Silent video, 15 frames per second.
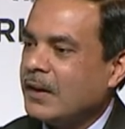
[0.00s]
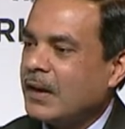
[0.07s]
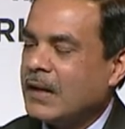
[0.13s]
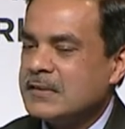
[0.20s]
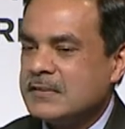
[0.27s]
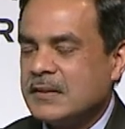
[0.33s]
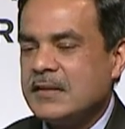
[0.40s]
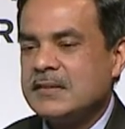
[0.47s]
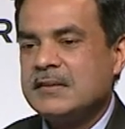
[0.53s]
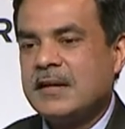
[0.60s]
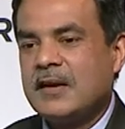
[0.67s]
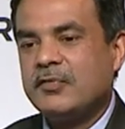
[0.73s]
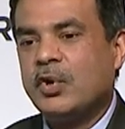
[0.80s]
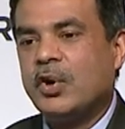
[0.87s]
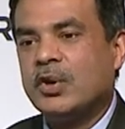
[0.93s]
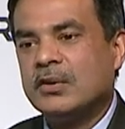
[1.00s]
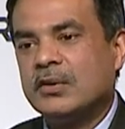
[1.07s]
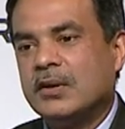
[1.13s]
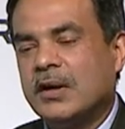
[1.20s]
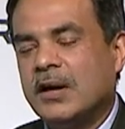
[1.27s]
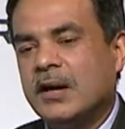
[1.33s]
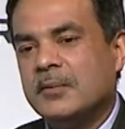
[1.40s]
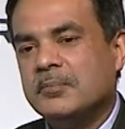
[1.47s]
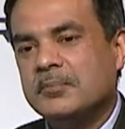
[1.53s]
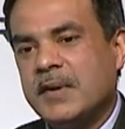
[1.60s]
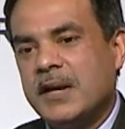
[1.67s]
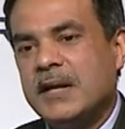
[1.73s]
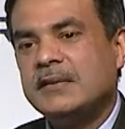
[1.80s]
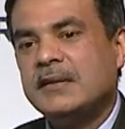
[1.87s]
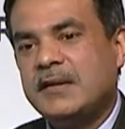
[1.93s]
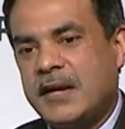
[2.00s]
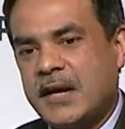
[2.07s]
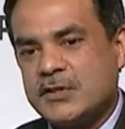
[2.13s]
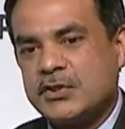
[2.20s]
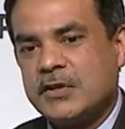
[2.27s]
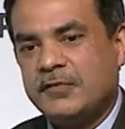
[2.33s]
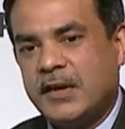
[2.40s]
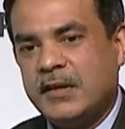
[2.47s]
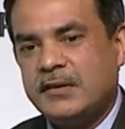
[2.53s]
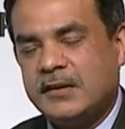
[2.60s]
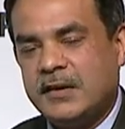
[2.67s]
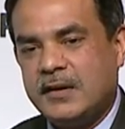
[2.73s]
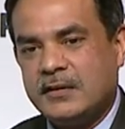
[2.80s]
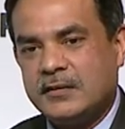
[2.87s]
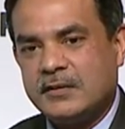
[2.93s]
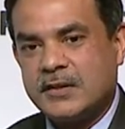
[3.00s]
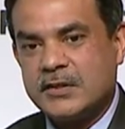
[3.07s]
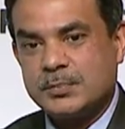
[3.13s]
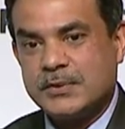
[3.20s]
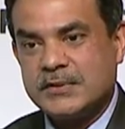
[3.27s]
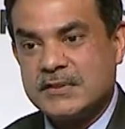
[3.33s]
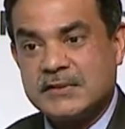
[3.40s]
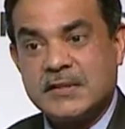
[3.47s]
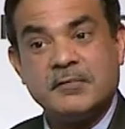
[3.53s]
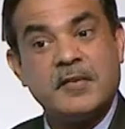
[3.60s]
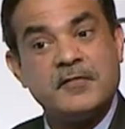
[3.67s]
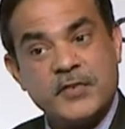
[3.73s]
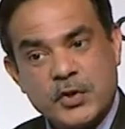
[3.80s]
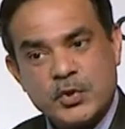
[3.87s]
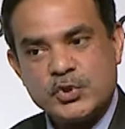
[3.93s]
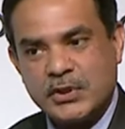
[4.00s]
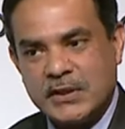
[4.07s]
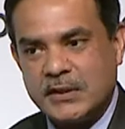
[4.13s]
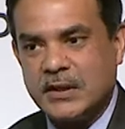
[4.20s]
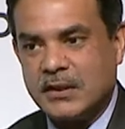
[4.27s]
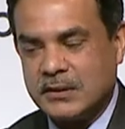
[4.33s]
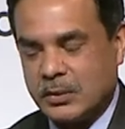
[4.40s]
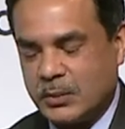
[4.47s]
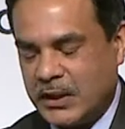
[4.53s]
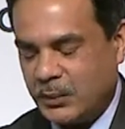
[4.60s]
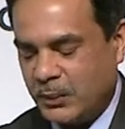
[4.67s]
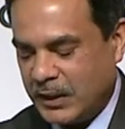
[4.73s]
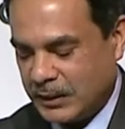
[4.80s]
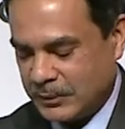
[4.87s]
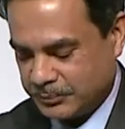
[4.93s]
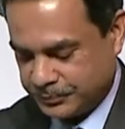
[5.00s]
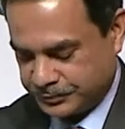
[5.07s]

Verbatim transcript: And cities that have gone in the direction of integrating the transport system have usually done quite well.